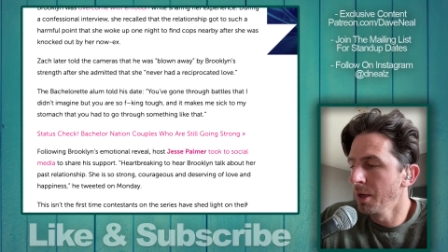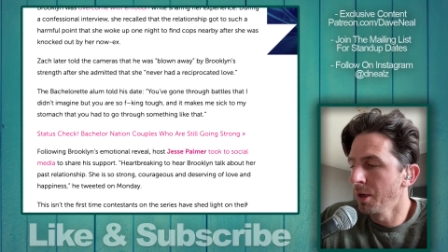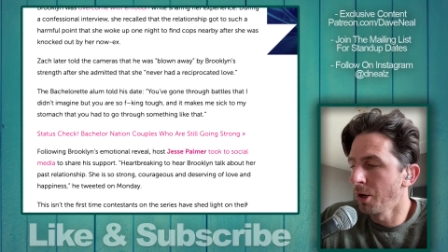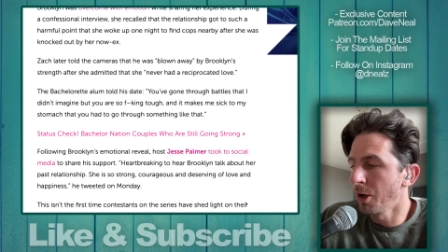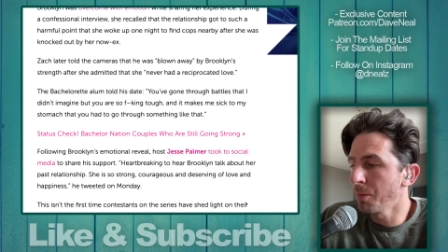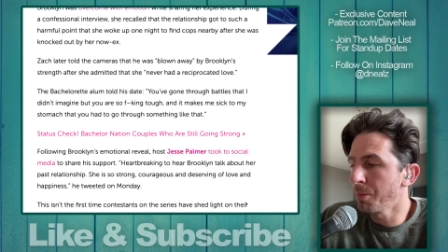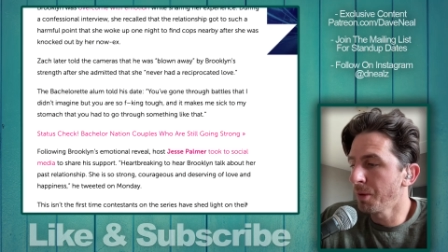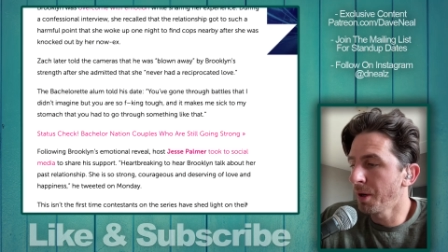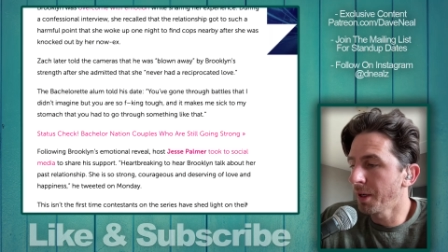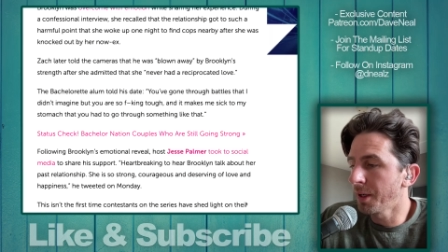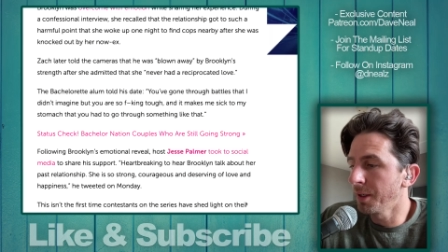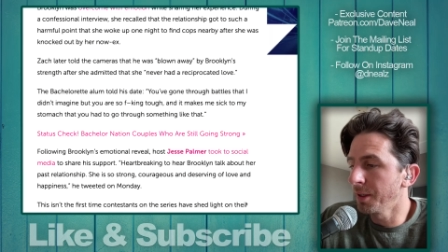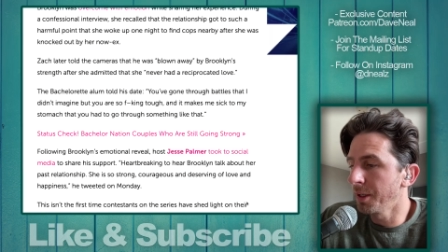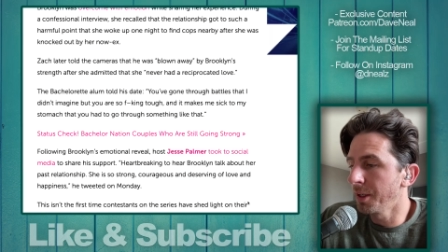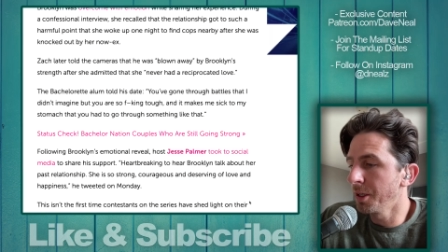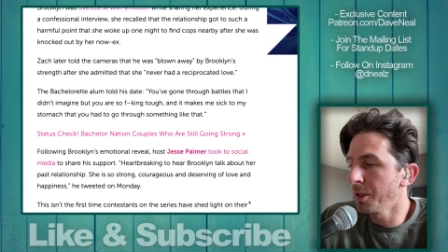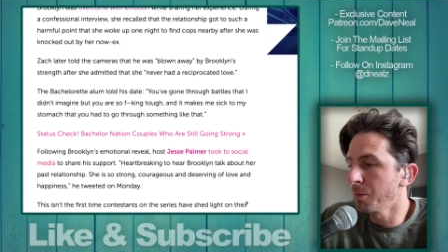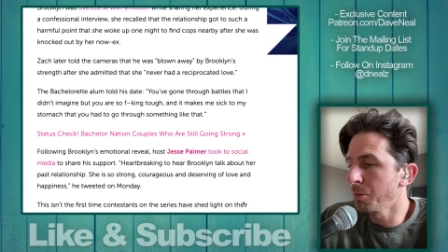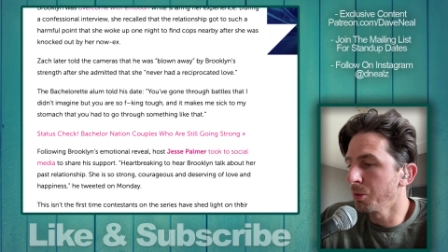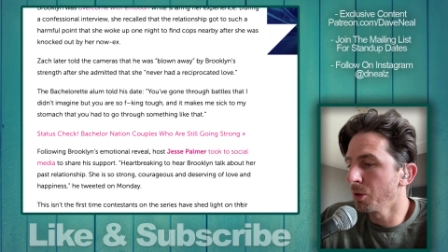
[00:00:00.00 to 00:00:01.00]
Heartbreaking to
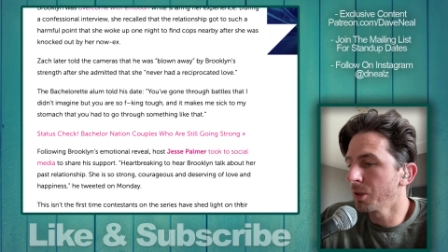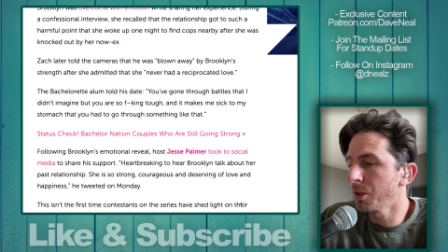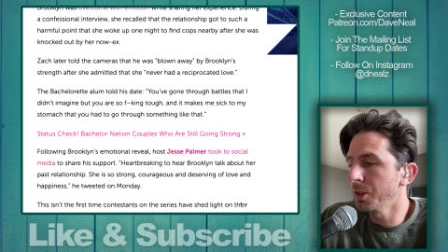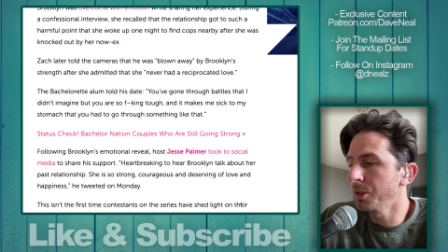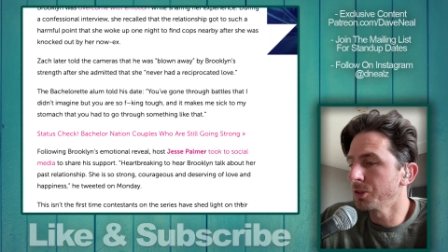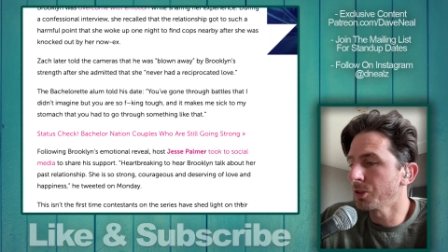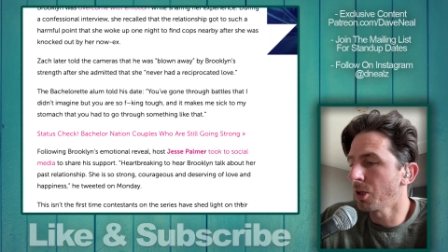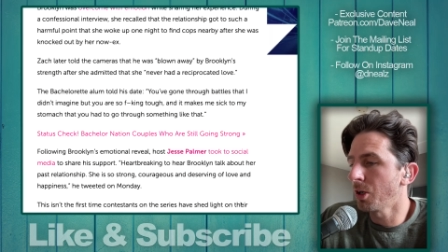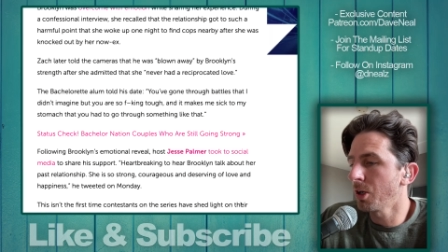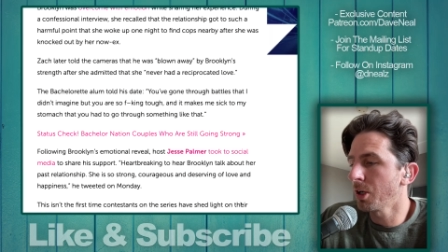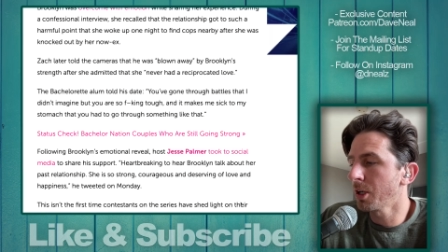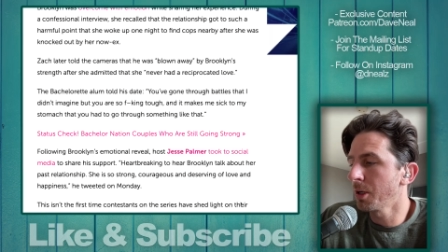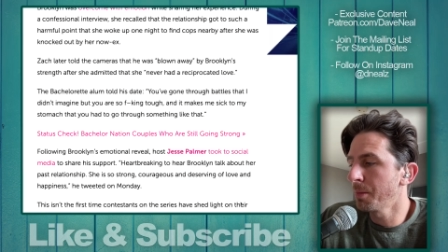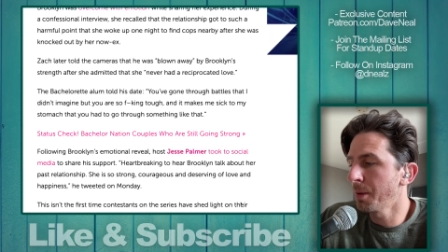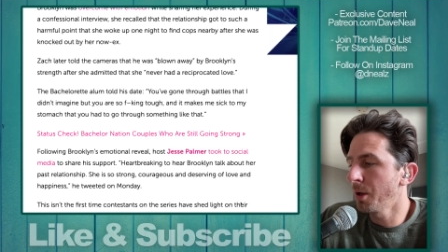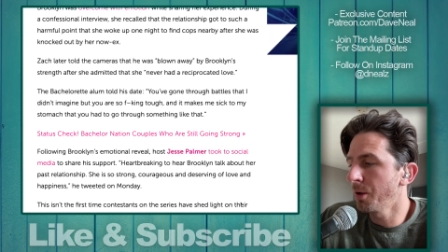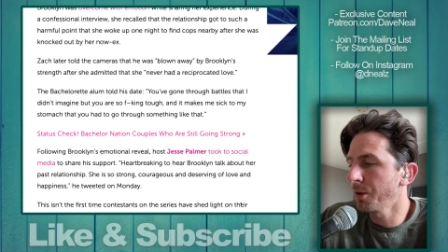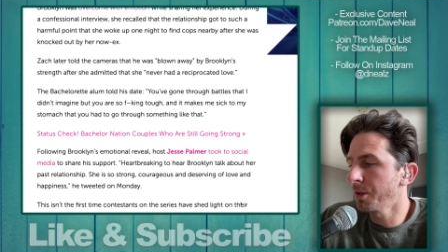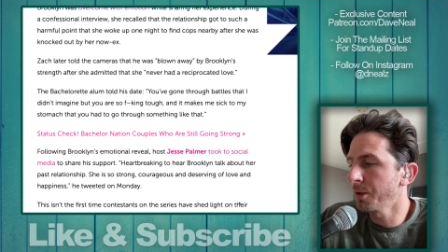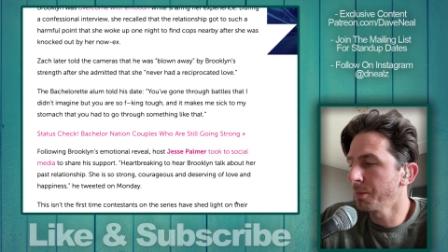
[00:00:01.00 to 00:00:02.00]
hear Brooklyn talk
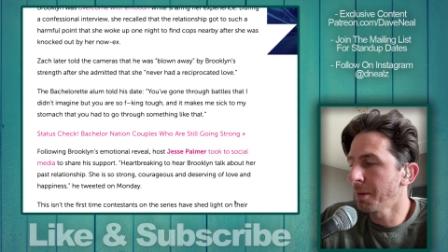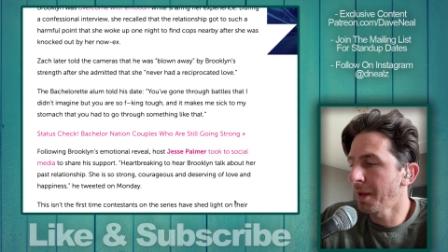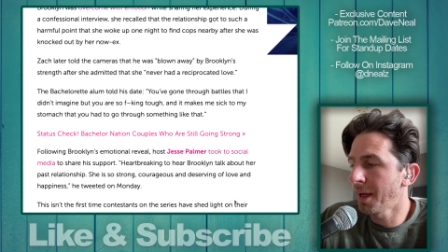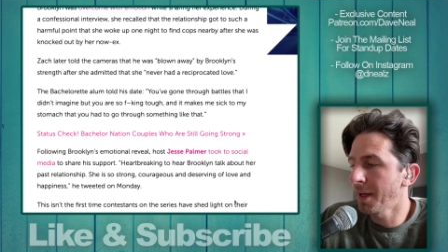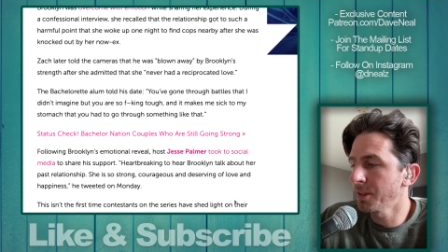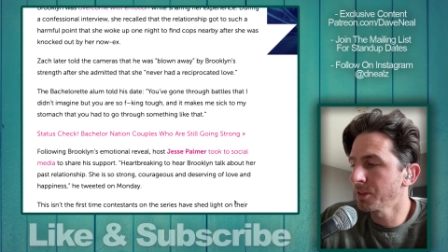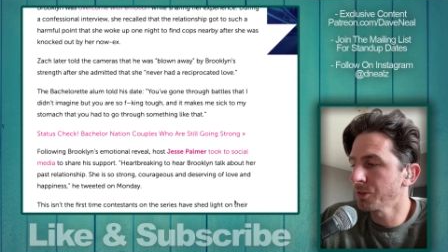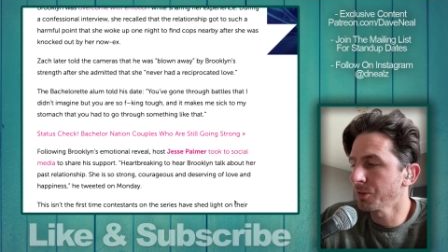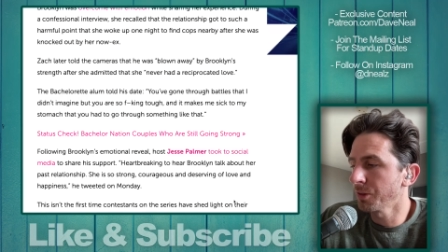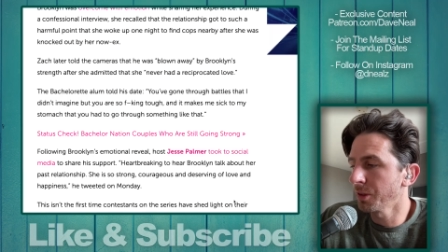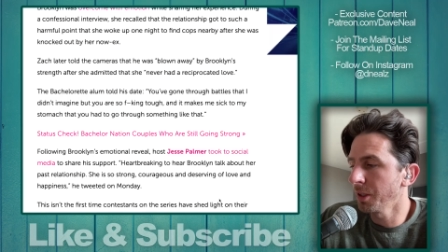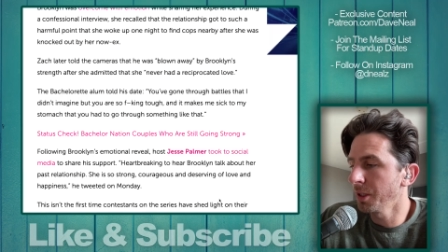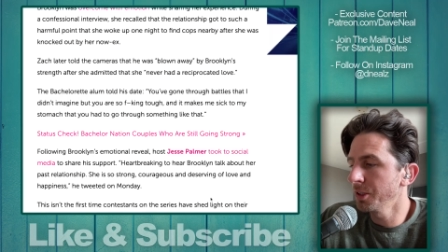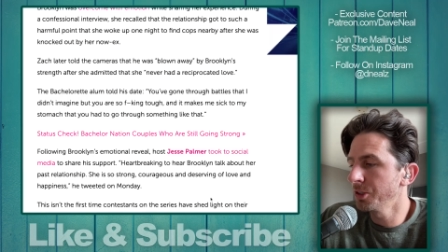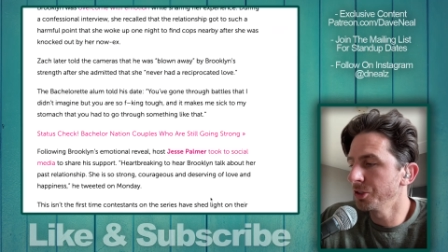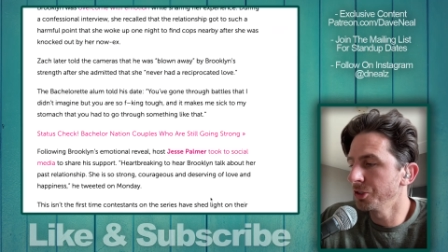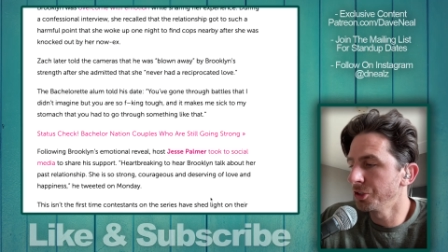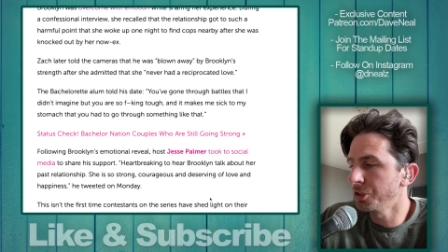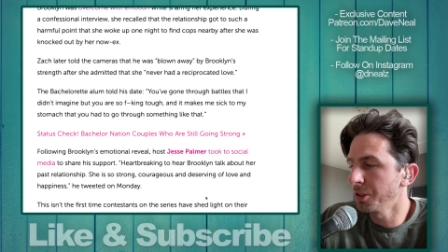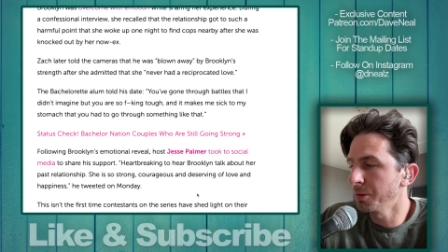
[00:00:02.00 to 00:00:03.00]
about her past
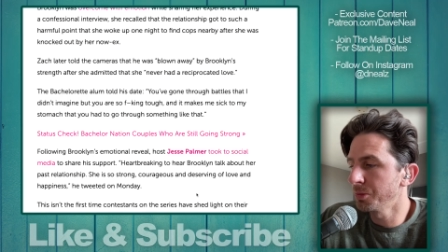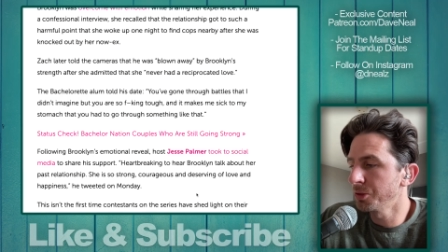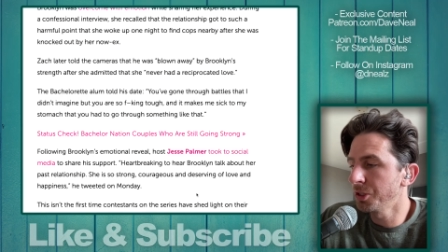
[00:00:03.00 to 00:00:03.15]
relationship.